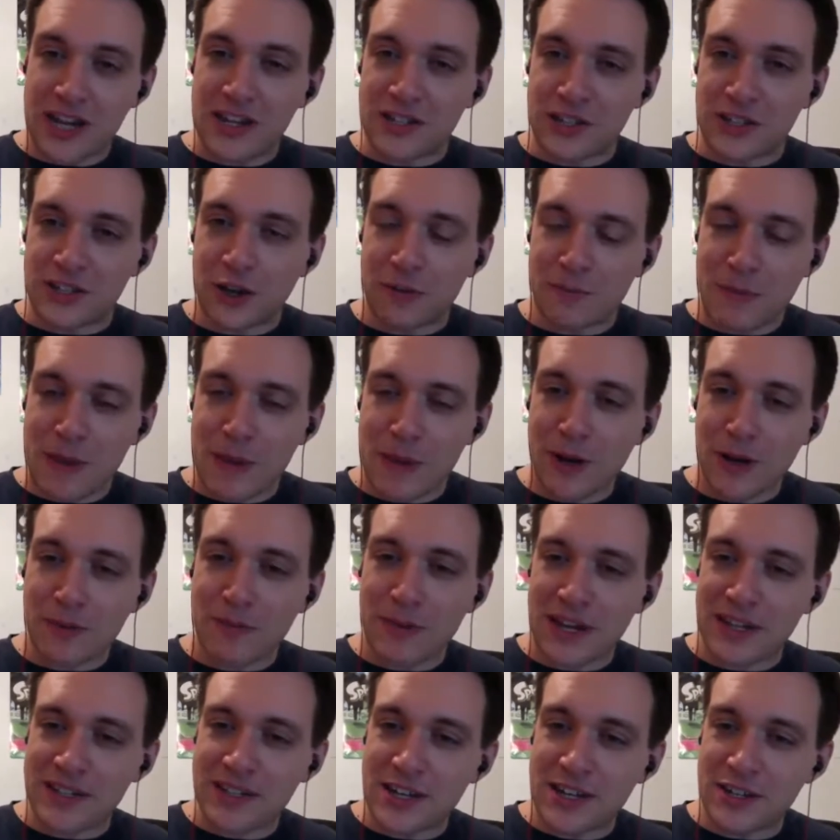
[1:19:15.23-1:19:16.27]
So maybe I can make
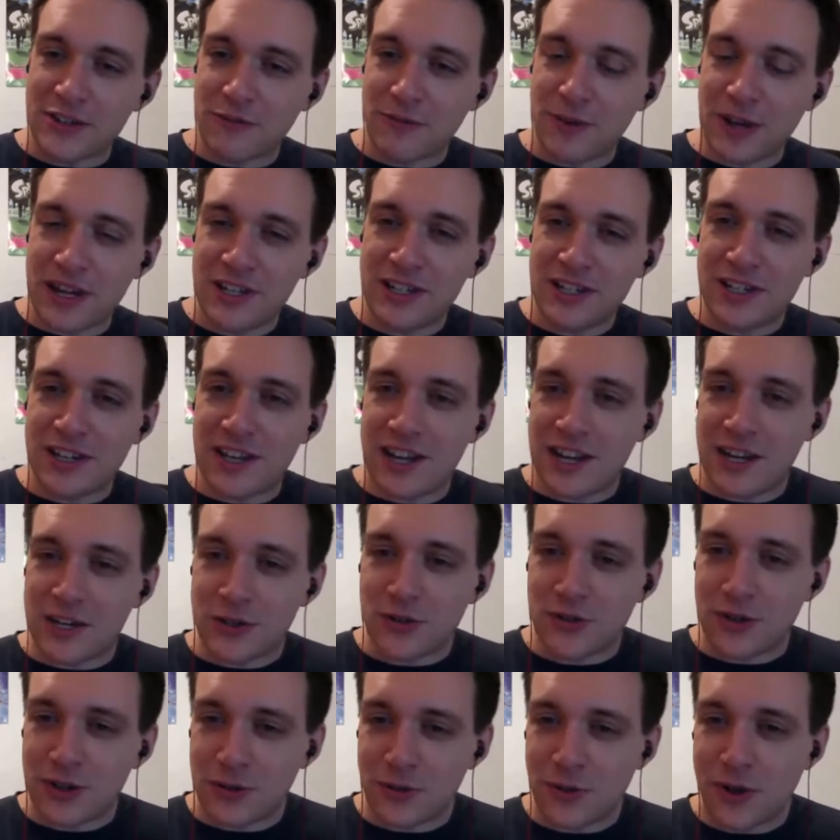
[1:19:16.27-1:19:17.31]
sense of my internet history
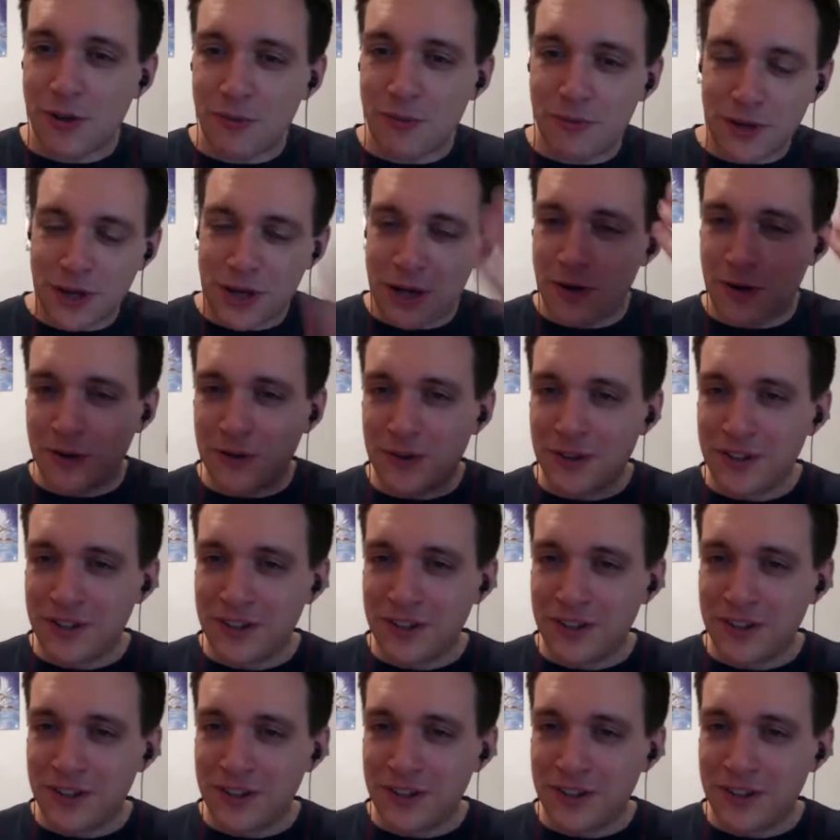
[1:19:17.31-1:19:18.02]
as well. But go on.